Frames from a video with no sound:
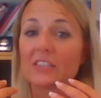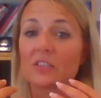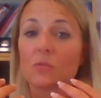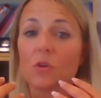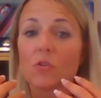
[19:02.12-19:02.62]

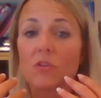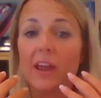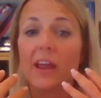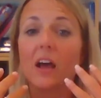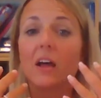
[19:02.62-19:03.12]
is
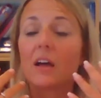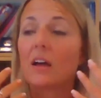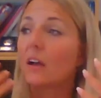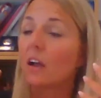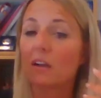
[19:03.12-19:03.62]
create a
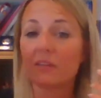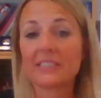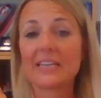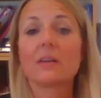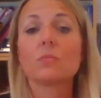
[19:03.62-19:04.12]
kind of
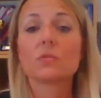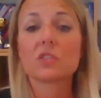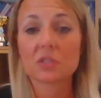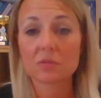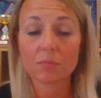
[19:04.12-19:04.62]
down
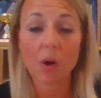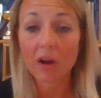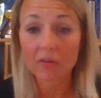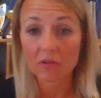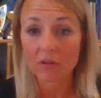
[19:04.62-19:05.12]

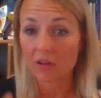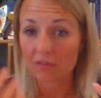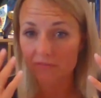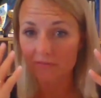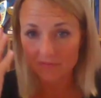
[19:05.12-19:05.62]
spiral
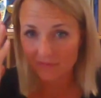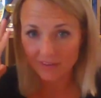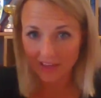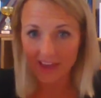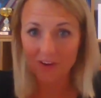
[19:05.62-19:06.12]
of
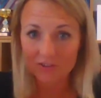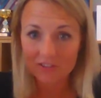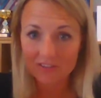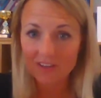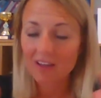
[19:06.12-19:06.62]

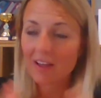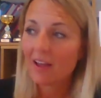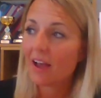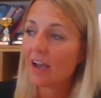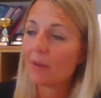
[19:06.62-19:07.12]
chaos.
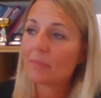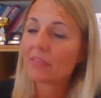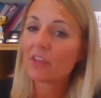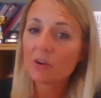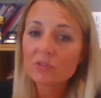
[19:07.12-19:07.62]

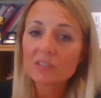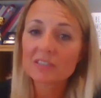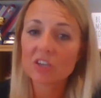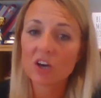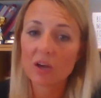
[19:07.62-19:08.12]
Those are the
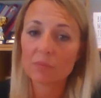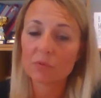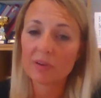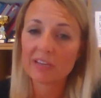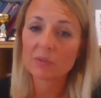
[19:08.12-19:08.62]
times
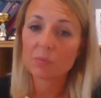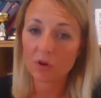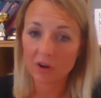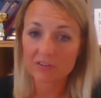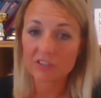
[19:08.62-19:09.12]
we need to
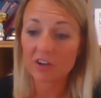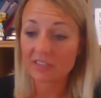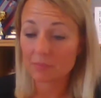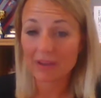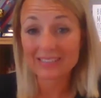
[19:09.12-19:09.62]
prioritise
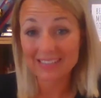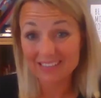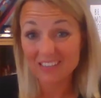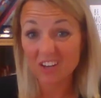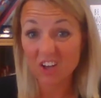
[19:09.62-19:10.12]
the
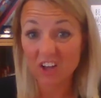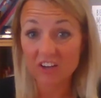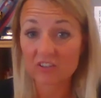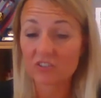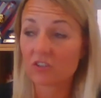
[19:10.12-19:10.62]
basics,
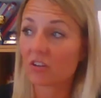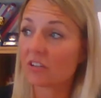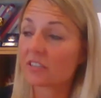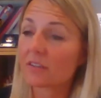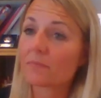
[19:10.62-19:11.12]
like our
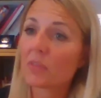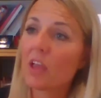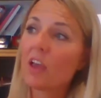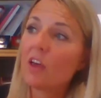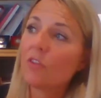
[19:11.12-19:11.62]
toddlers.
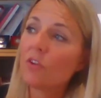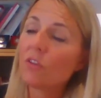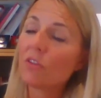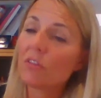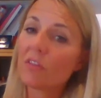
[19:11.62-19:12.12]
The other
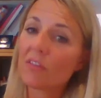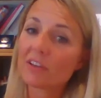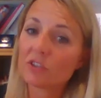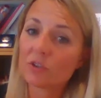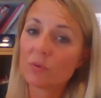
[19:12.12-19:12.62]
thing that they
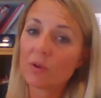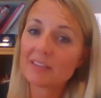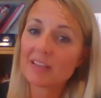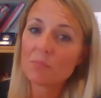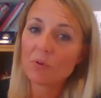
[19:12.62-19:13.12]
do is
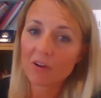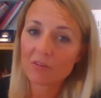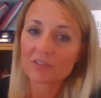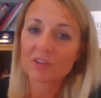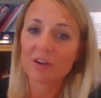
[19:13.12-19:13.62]
they
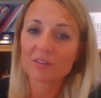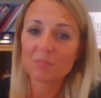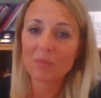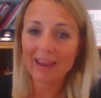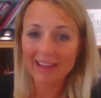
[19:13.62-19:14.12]
prioritise
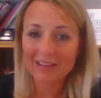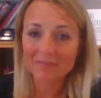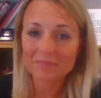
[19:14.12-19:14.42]
play.